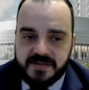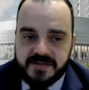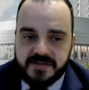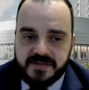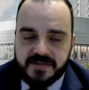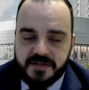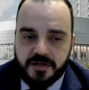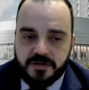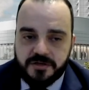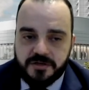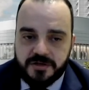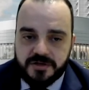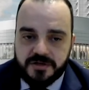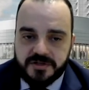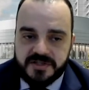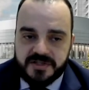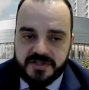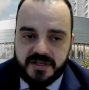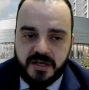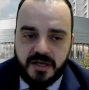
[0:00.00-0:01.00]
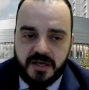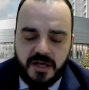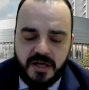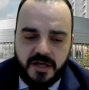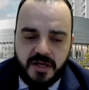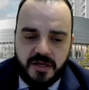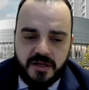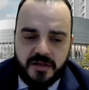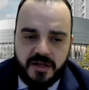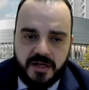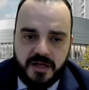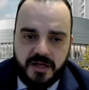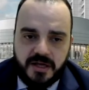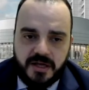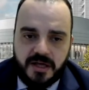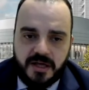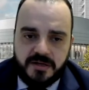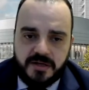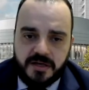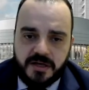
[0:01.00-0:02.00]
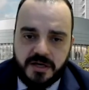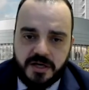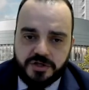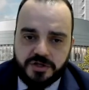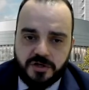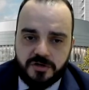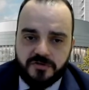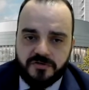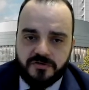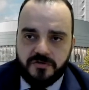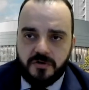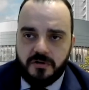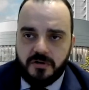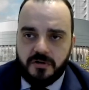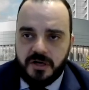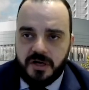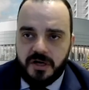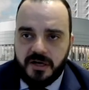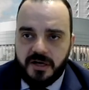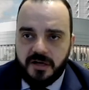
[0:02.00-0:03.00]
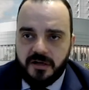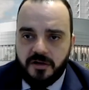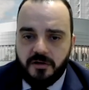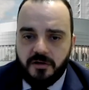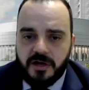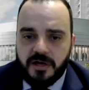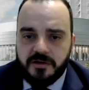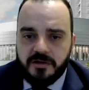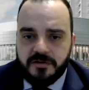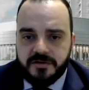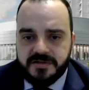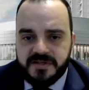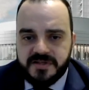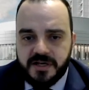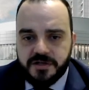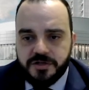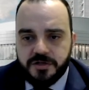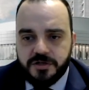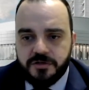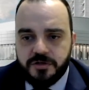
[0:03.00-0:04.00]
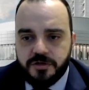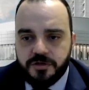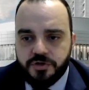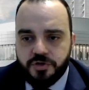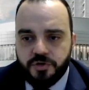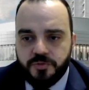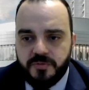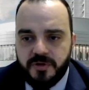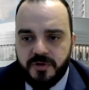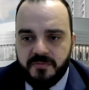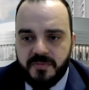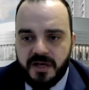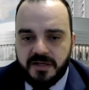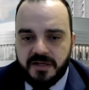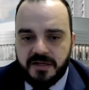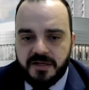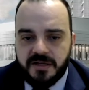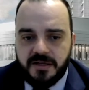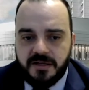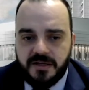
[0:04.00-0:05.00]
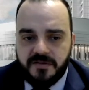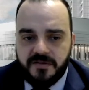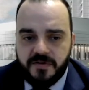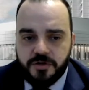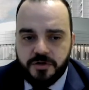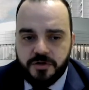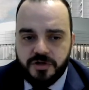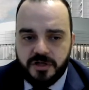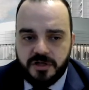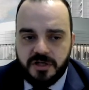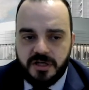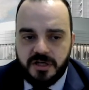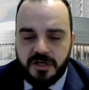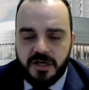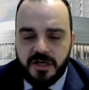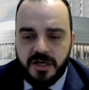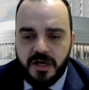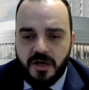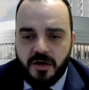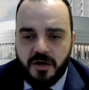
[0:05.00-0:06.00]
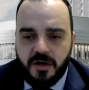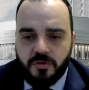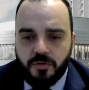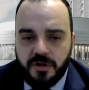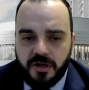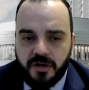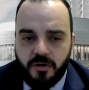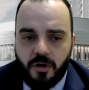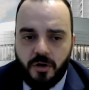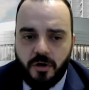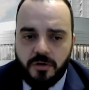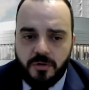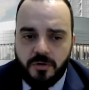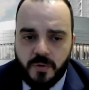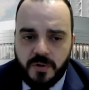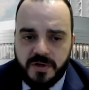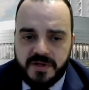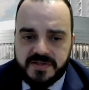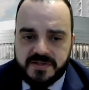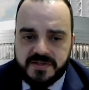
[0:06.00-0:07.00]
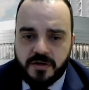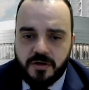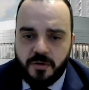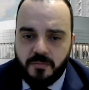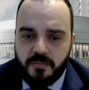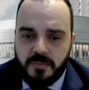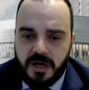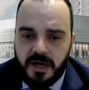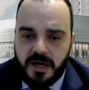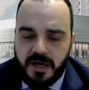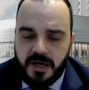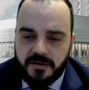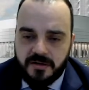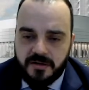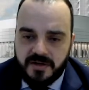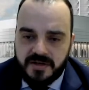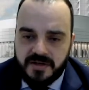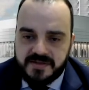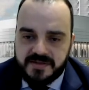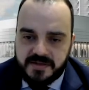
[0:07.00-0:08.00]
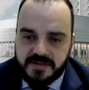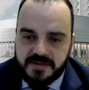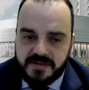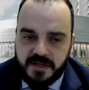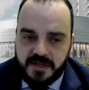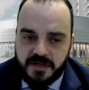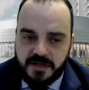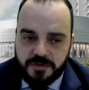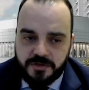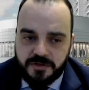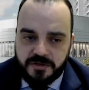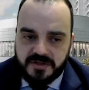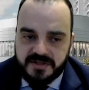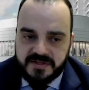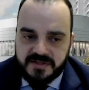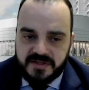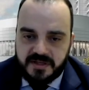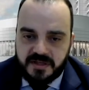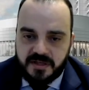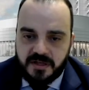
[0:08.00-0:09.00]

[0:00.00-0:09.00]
centers. The indication for a local resection should be made individually. We always combine these surgeries,